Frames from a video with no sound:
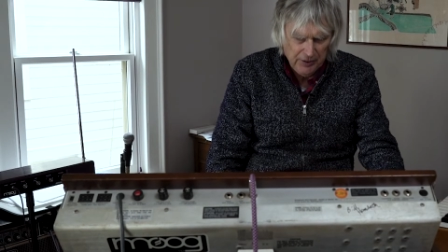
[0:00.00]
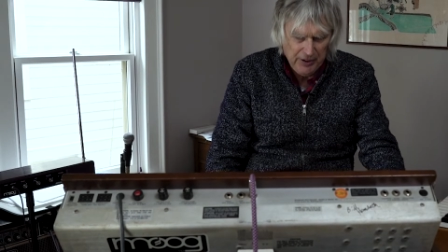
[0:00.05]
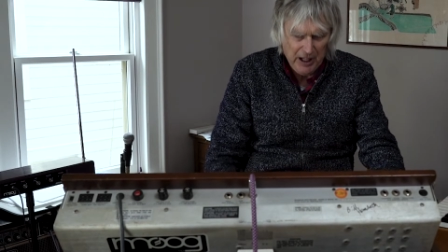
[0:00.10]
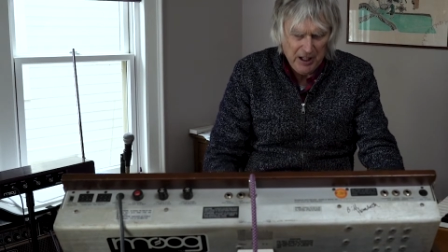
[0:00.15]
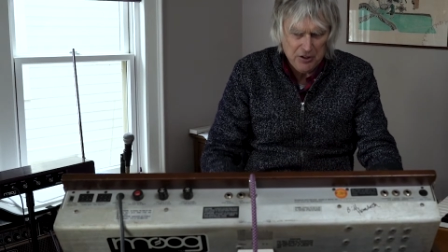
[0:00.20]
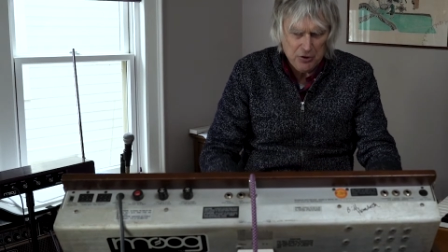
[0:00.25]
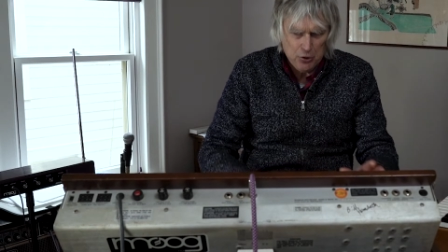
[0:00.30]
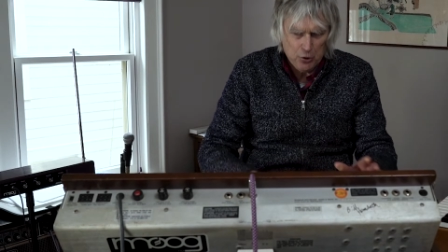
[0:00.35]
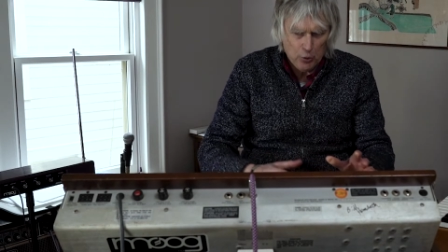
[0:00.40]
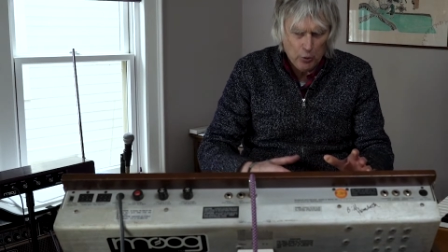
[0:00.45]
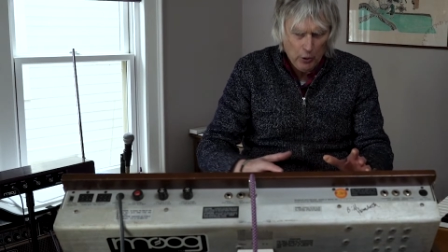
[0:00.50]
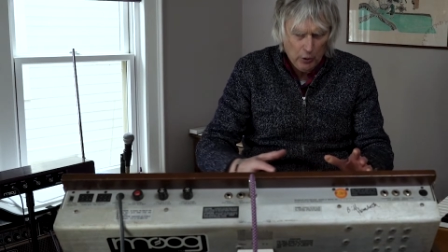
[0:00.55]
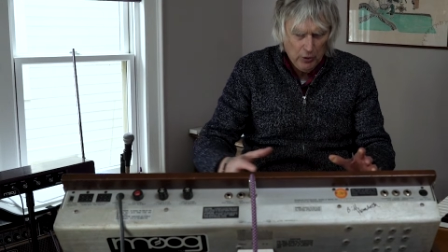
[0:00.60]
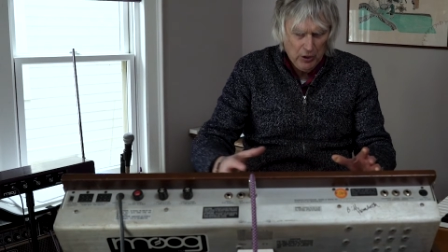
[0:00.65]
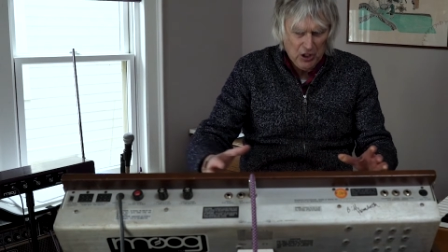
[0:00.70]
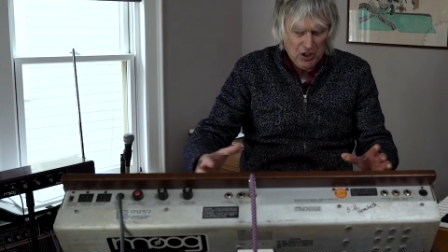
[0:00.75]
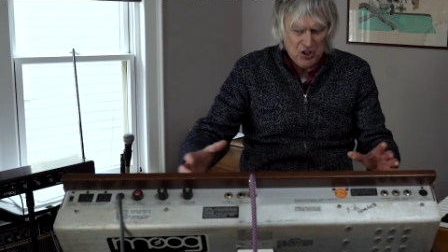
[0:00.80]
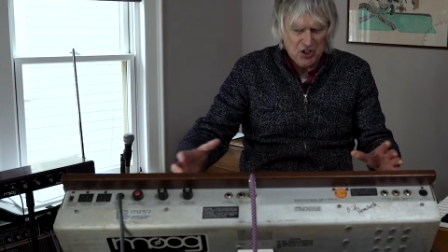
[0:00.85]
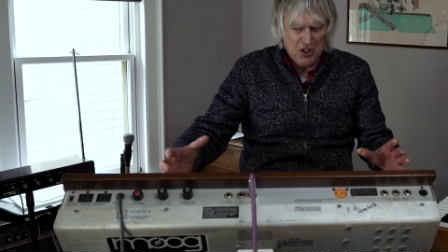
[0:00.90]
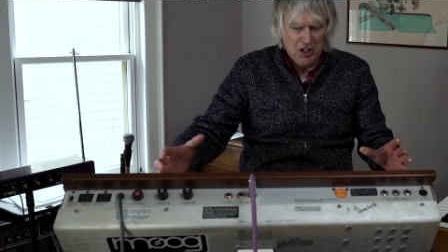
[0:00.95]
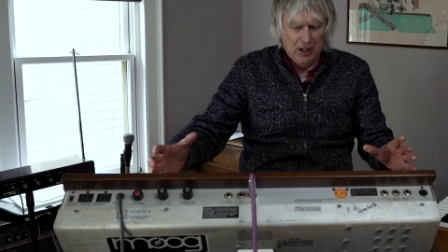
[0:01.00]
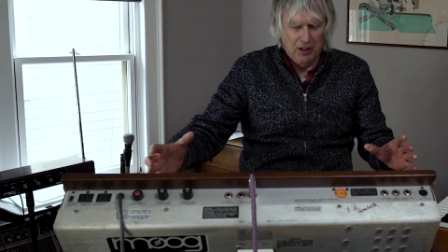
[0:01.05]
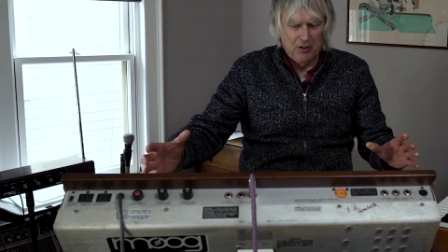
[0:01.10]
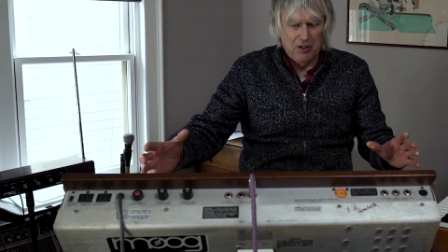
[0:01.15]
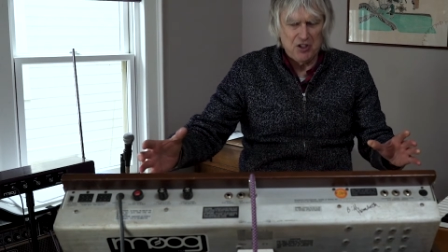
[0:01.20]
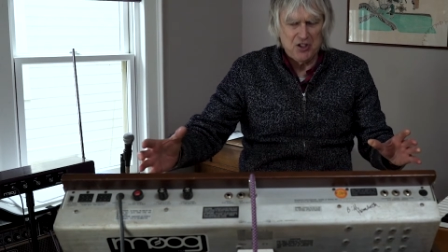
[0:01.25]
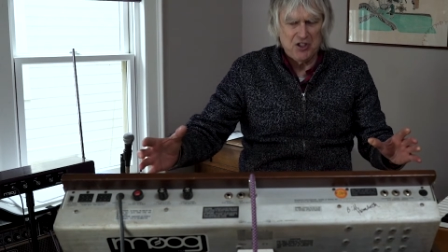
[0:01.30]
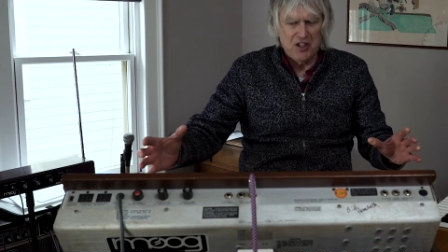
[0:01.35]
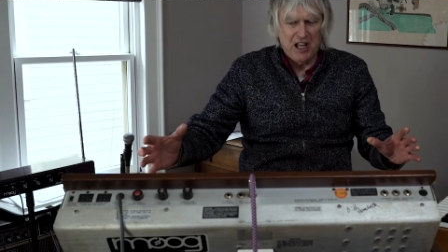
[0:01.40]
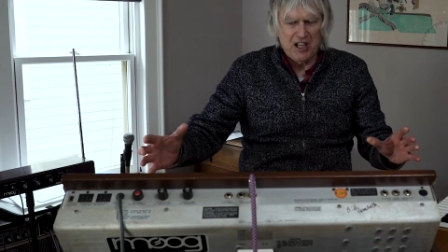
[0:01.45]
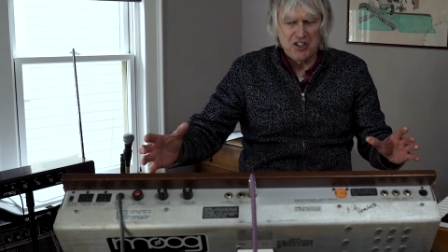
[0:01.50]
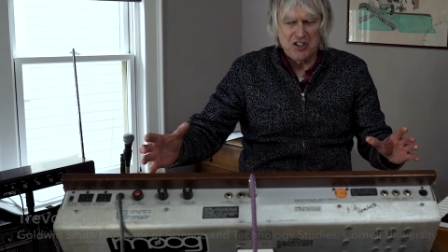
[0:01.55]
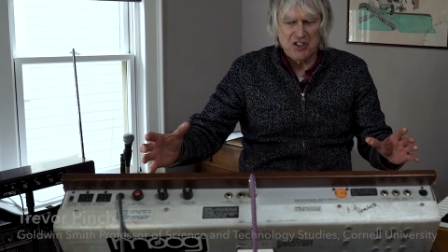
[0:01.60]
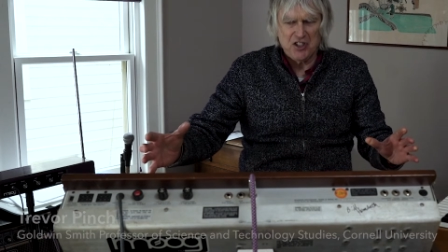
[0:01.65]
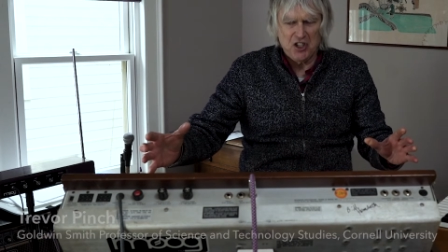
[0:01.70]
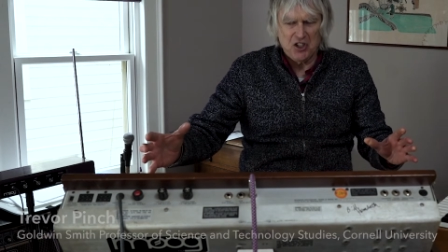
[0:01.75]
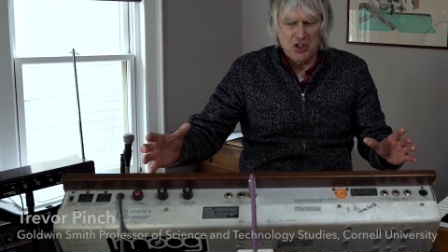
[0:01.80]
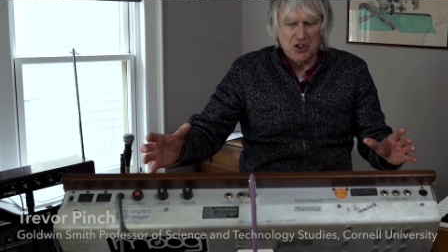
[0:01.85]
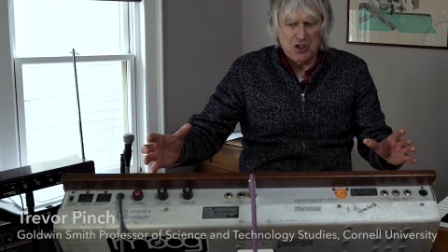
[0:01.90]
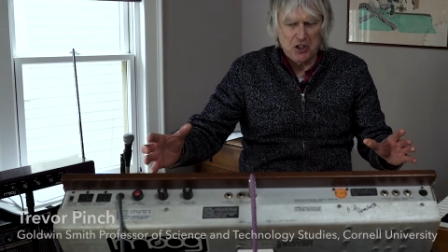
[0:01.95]
That droning sound is, that's
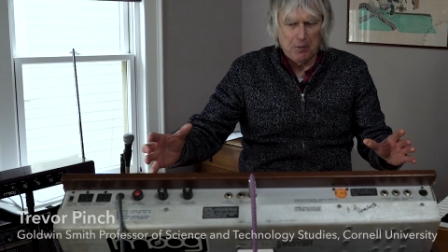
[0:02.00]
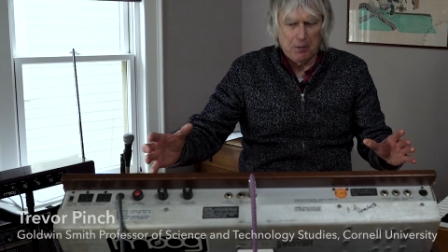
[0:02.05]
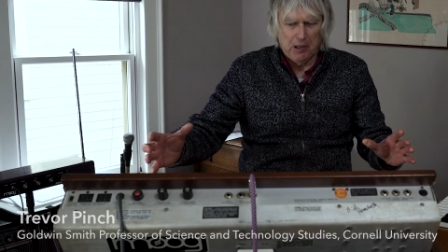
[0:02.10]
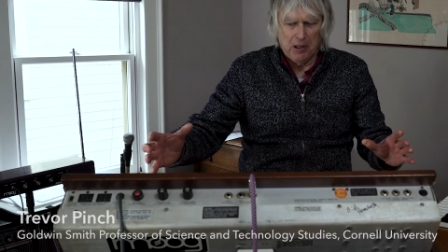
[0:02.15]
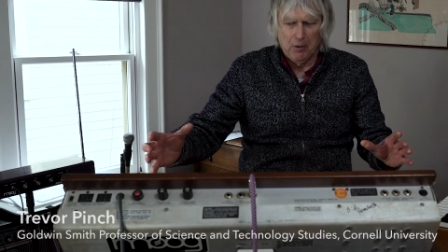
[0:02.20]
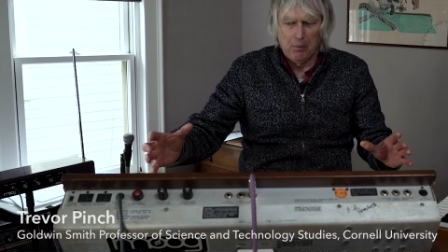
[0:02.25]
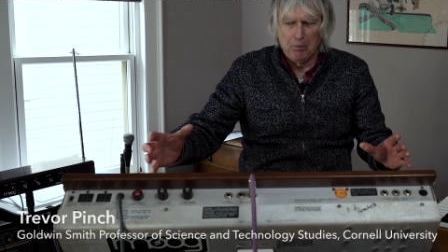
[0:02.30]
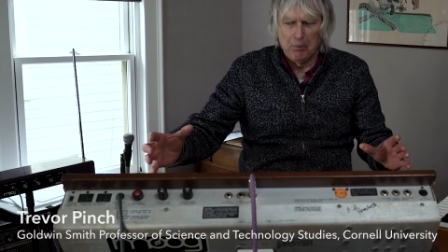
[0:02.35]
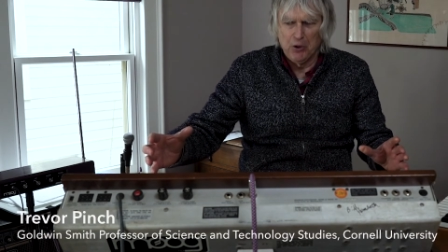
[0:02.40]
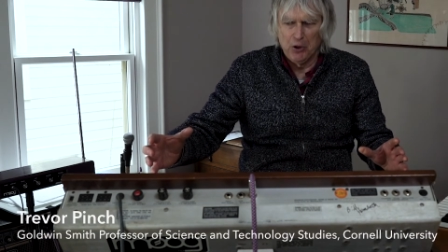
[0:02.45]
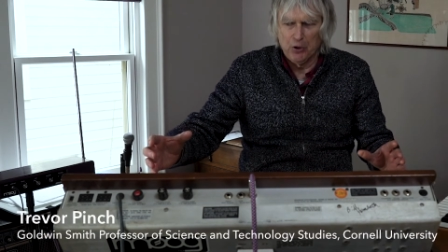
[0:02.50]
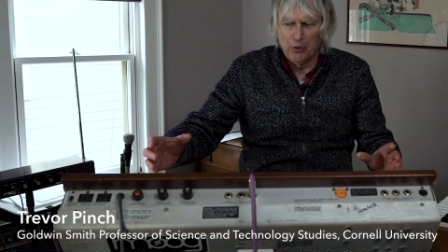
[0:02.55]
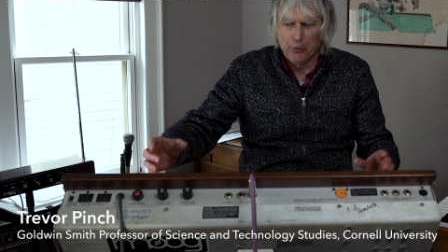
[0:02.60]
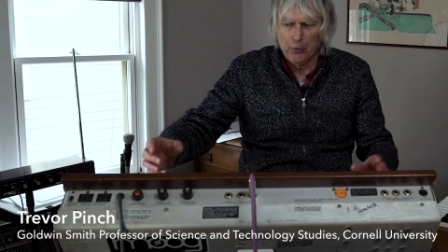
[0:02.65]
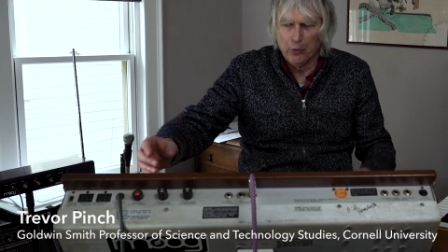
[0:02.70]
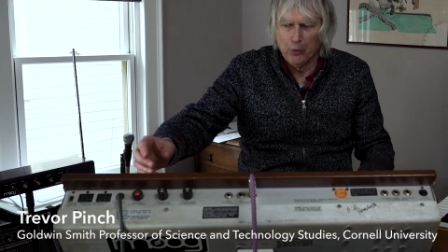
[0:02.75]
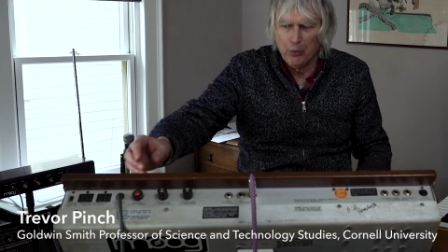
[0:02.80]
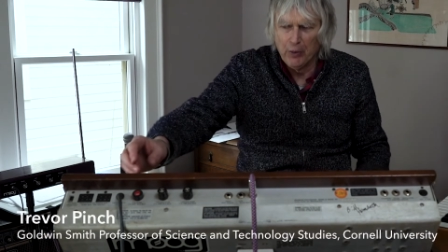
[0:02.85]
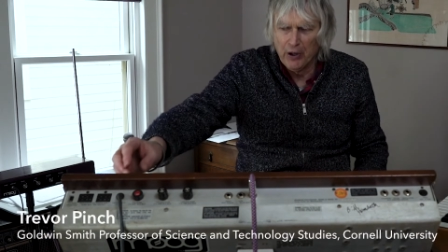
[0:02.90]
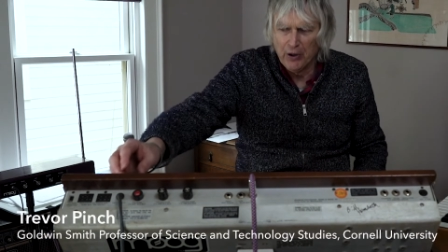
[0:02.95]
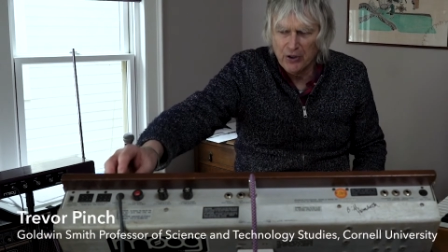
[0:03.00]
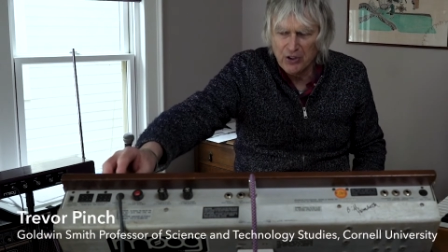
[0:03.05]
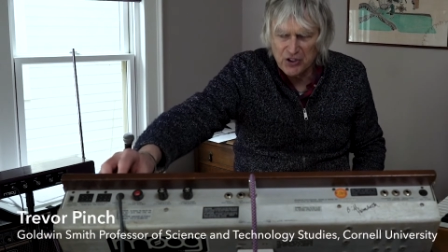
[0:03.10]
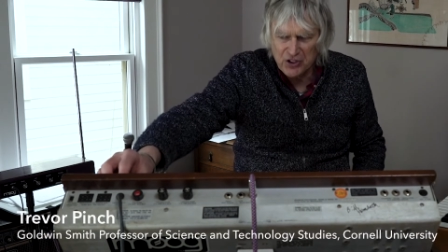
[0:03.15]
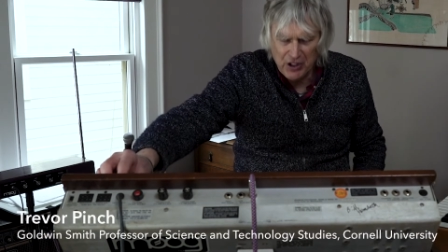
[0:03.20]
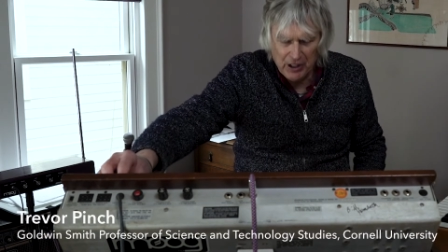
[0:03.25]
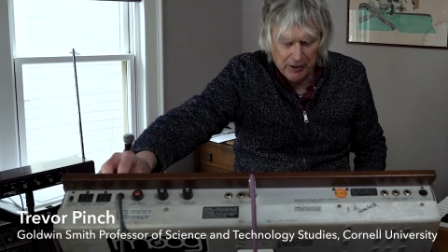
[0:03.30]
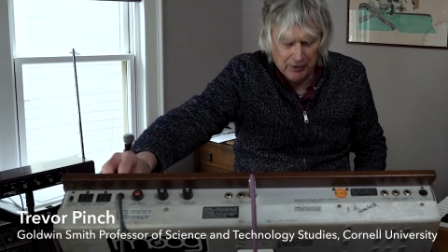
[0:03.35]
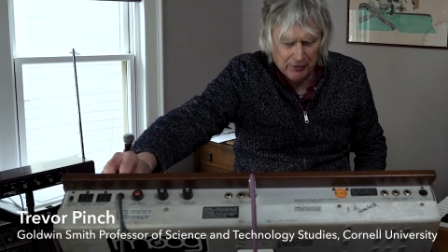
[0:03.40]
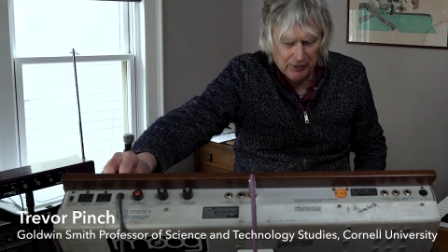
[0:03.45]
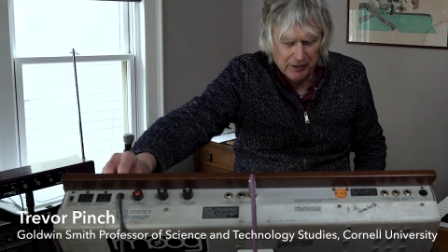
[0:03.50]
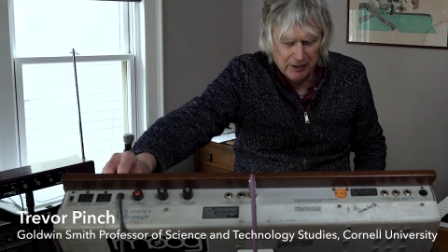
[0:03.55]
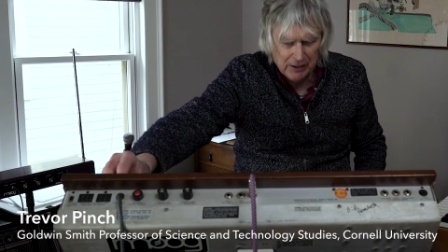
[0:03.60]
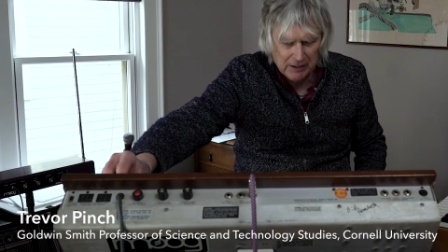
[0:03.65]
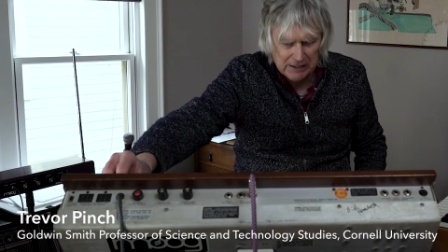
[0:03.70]
such a typical beautiful Moog sound.